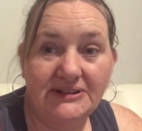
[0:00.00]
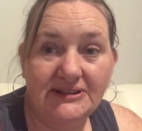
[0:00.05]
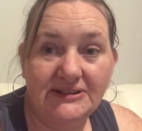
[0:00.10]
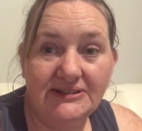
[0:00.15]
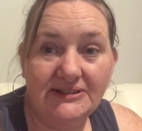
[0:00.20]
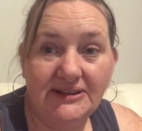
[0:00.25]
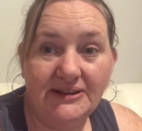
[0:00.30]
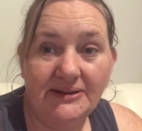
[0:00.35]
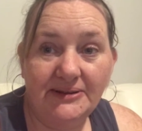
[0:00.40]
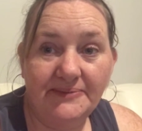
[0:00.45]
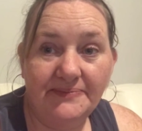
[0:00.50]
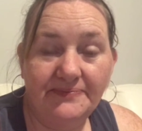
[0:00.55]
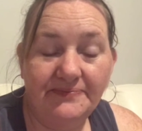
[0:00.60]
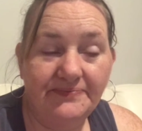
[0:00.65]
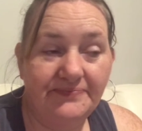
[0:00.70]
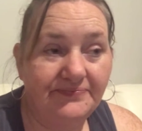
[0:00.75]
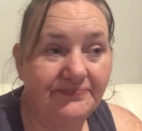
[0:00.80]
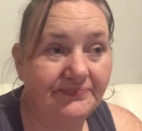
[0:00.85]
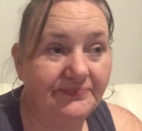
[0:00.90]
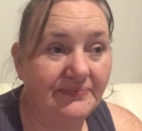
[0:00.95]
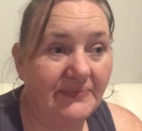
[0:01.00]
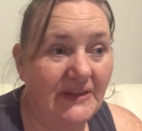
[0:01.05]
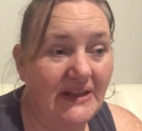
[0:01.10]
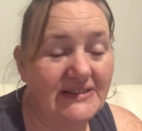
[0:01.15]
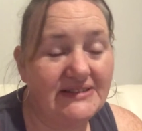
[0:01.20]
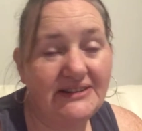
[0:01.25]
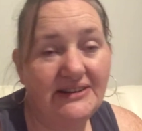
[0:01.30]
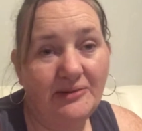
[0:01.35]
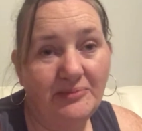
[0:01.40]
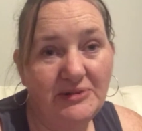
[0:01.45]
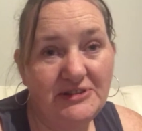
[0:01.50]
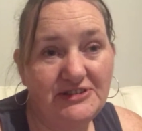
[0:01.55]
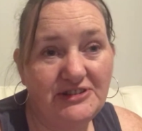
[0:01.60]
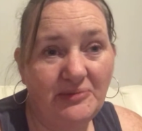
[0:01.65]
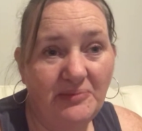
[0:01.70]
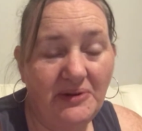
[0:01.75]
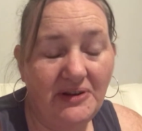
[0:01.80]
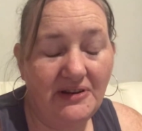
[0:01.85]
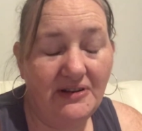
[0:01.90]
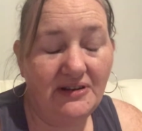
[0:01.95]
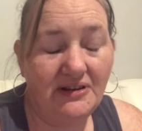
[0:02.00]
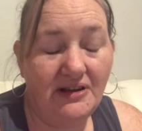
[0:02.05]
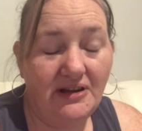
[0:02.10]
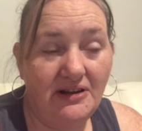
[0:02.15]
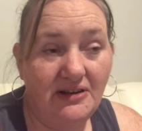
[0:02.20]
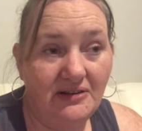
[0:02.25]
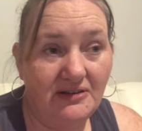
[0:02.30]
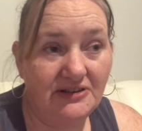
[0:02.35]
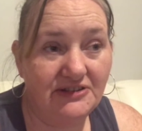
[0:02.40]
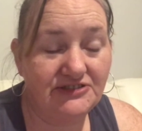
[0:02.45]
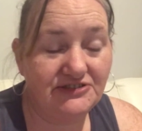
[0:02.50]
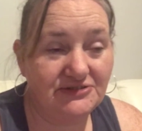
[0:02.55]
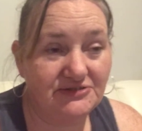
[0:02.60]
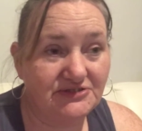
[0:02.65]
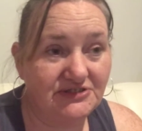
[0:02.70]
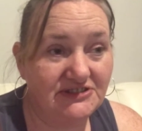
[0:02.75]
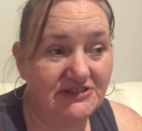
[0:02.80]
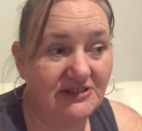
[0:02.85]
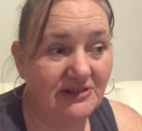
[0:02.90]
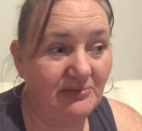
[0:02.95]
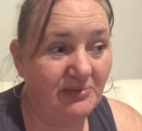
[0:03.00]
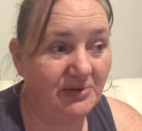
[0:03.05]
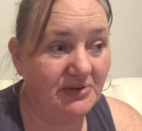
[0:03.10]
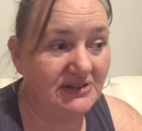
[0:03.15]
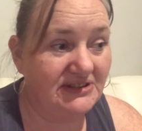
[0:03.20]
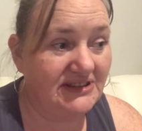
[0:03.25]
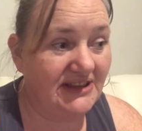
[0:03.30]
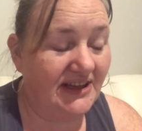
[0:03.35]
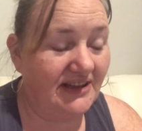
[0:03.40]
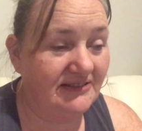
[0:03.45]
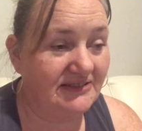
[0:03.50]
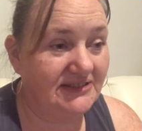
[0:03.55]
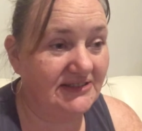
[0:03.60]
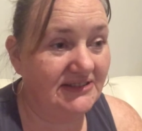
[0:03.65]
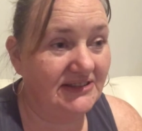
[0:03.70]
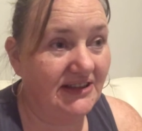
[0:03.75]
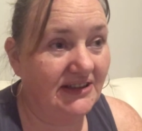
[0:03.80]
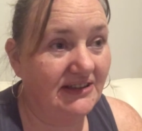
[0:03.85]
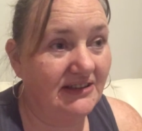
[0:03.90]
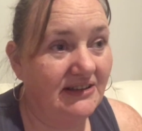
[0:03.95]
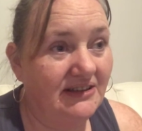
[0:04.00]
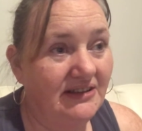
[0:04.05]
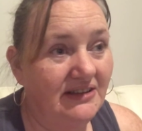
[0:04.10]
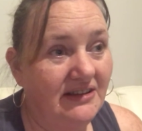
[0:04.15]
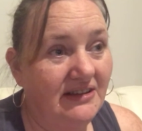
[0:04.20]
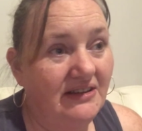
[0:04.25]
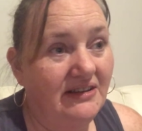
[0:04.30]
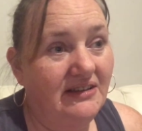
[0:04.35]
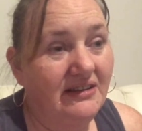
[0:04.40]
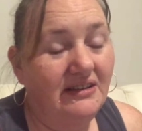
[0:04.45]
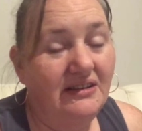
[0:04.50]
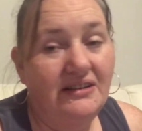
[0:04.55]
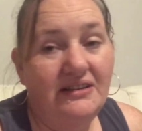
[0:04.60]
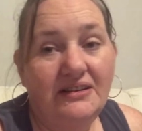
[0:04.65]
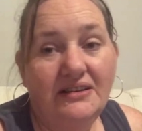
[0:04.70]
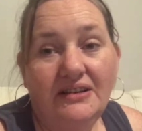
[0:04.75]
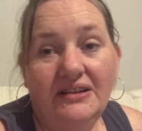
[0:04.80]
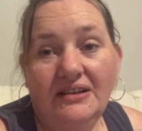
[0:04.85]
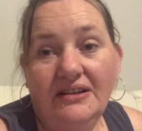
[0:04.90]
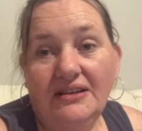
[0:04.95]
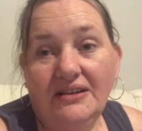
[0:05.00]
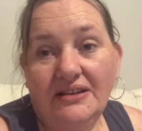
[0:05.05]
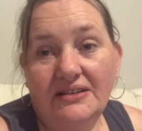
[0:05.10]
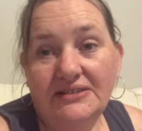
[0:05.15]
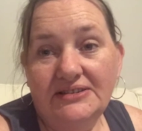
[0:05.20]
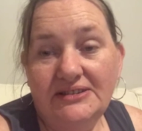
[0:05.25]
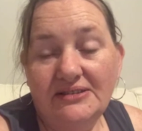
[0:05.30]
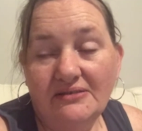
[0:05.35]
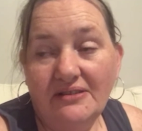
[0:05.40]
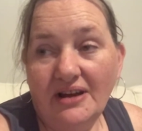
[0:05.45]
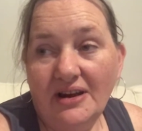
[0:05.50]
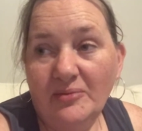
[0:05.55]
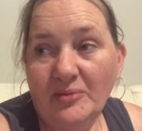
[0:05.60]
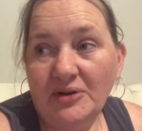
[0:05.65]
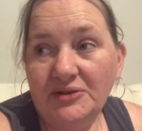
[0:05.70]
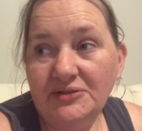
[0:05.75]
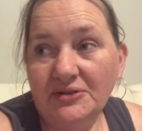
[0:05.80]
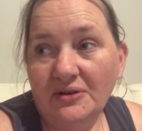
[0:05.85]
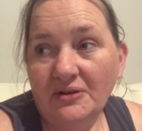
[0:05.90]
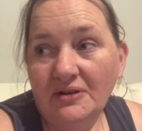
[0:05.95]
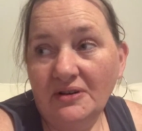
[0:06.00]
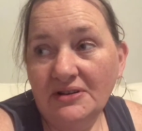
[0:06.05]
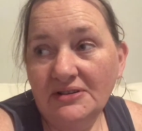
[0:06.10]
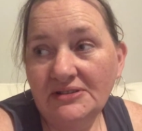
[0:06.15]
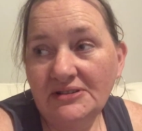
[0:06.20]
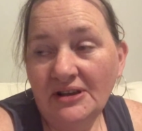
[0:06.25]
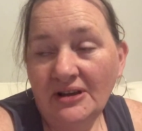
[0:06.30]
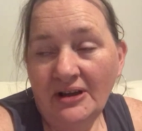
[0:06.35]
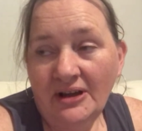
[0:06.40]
So as I said, I'll be stopping a lot at Georgie's and the boys' house and that. I'm still going to my daughter's.